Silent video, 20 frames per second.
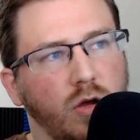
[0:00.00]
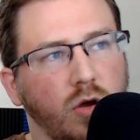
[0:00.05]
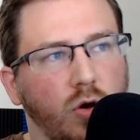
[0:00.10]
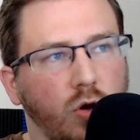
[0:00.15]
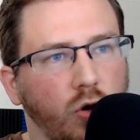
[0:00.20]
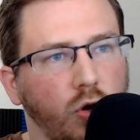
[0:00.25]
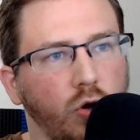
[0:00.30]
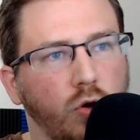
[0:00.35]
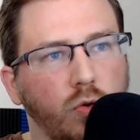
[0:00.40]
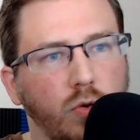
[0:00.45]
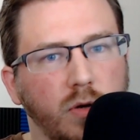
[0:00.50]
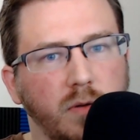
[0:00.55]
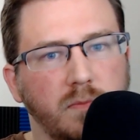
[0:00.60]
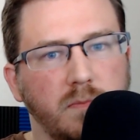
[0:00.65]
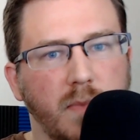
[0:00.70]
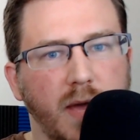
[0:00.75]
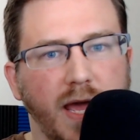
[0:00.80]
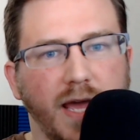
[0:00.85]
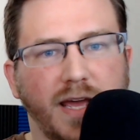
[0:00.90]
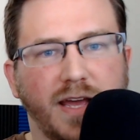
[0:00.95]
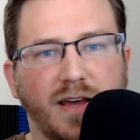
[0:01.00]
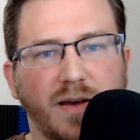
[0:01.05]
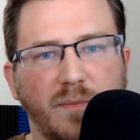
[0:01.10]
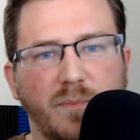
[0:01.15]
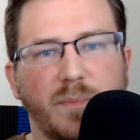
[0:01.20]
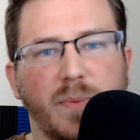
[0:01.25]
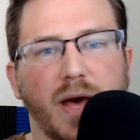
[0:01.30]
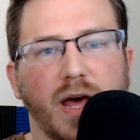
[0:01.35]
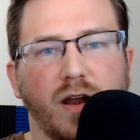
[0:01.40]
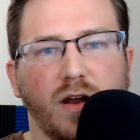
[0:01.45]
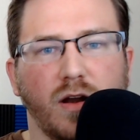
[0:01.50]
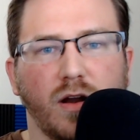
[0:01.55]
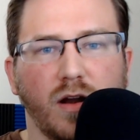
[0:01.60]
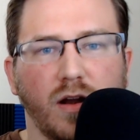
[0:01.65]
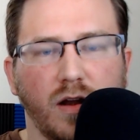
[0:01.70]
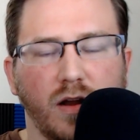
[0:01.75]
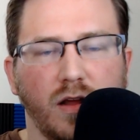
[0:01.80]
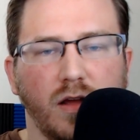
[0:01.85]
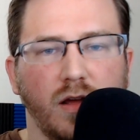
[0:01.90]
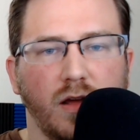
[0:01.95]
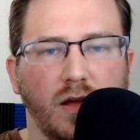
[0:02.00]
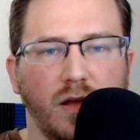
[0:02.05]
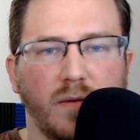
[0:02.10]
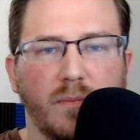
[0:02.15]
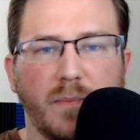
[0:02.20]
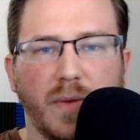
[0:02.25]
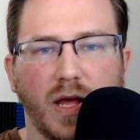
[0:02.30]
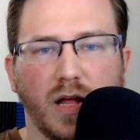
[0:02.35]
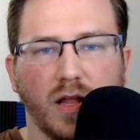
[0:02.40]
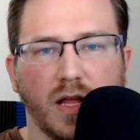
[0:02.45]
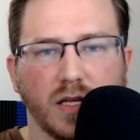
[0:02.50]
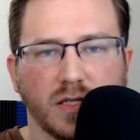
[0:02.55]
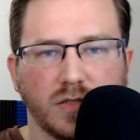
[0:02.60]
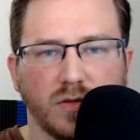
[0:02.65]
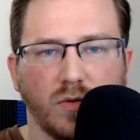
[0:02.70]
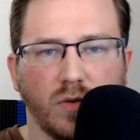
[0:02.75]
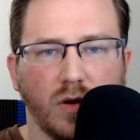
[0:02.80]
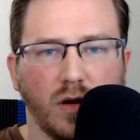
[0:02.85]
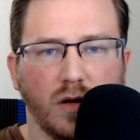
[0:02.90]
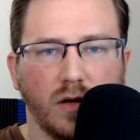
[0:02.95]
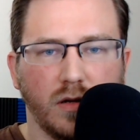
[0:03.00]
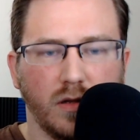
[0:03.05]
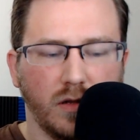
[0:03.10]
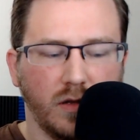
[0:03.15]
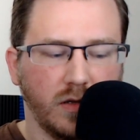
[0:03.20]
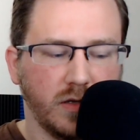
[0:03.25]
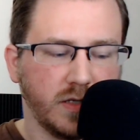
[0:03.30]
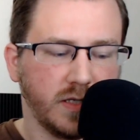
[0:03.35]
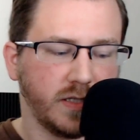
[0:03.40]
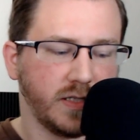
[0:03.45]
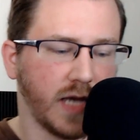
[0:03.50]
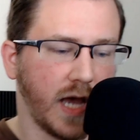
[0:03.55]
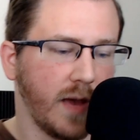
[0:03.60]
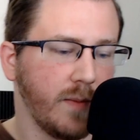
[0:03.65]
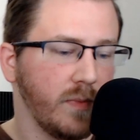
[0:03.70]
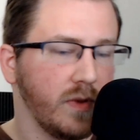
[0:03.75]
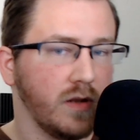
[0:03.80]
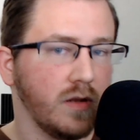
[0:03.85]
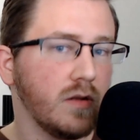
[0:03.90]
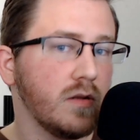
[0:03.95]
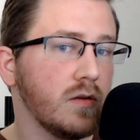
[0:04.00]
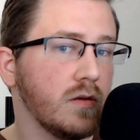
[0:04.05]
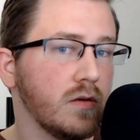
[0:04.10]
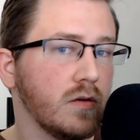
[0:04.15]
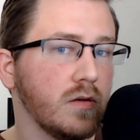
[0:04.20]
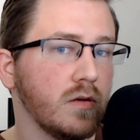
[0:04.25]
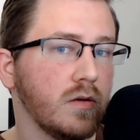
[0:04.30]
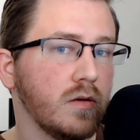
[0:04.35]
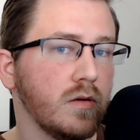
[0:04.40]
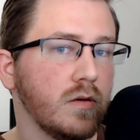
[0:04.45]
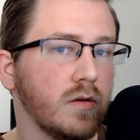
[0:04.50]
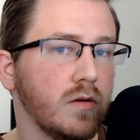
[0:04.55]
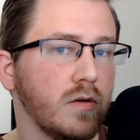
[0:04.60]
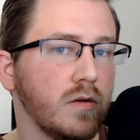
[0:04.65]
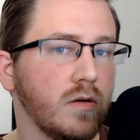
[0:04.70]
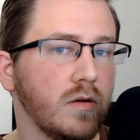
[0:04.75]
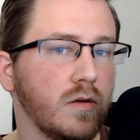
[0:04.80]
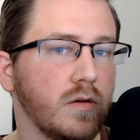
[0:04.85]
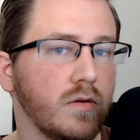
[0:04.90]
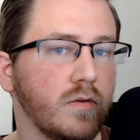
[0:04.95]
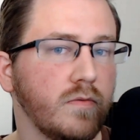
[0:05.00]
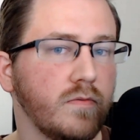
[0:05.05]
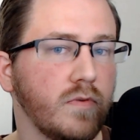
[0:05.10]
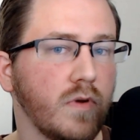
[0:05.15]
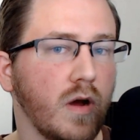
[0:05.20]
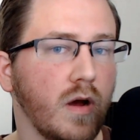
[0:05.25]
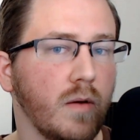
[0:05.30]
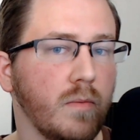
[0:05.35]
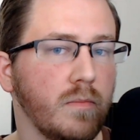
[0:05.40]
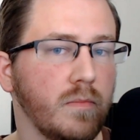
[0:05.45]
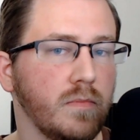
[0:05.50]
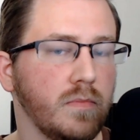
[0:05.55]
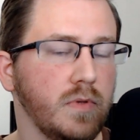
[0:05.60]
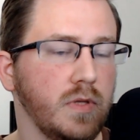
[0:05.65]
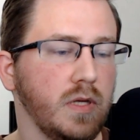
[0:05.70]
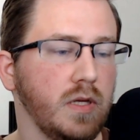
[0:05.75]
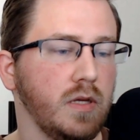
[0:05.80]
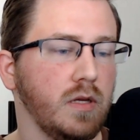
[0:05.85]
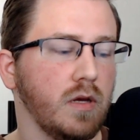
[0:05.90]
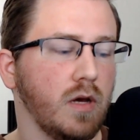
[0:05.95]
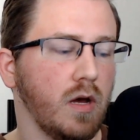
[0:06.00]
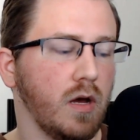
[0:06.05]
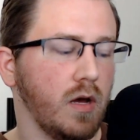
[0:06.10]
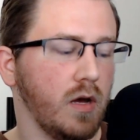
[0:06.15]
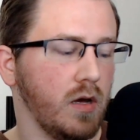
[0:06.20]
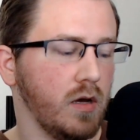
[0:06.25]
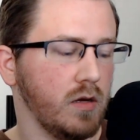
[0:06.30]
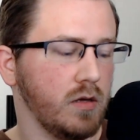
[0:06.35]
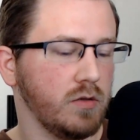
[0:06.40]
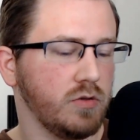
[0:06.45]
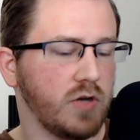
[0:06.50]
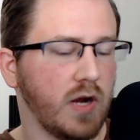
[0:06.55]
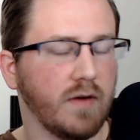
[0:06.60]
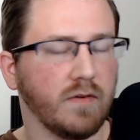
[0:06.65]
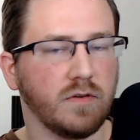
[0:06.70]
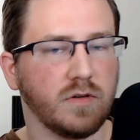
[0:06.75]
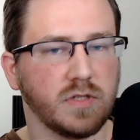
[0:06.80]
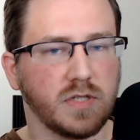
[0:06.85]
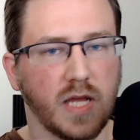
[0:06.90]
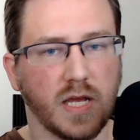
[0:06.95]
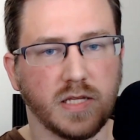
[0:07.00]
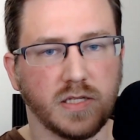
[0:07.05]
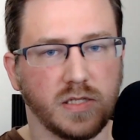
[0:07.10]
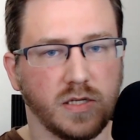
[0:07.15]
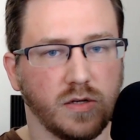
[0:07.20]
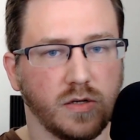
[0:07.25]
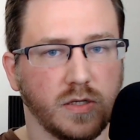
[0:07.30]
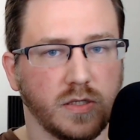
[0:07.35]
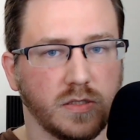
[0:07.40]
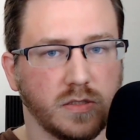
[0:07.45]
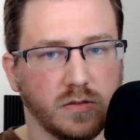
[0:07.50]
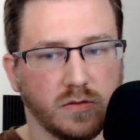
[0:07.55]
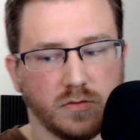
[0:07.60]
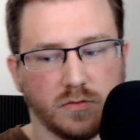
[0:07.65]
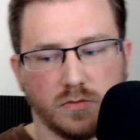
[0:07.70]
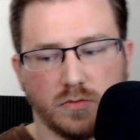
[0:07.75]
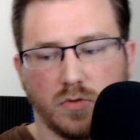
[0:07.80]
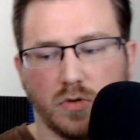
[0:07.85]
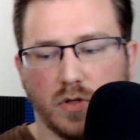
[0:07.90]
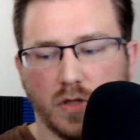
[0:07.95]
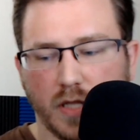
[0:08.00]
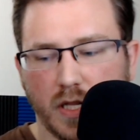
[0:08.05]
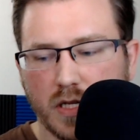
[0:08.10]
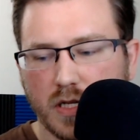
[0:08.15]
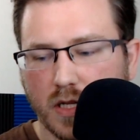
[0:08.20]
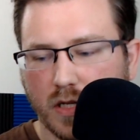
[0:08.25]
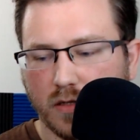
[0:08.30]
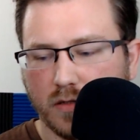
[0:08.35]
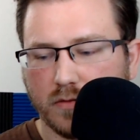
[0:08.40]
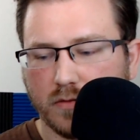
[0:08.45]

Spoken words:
who would make a better male escort, Simon from the Traveler's Gate series or Lyndon.